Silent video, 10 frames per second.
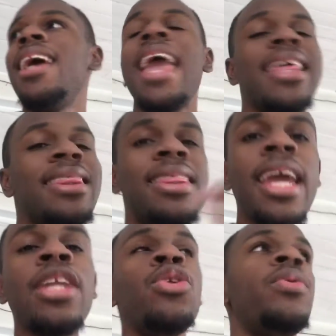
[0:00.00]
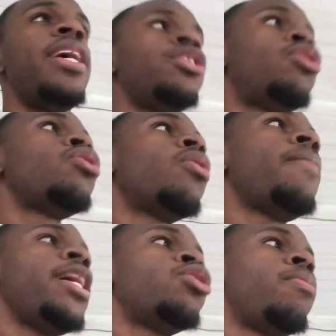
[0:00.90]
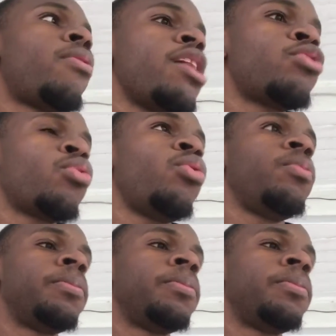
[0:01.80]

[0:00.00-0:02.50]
And then you get to your major breakthrough.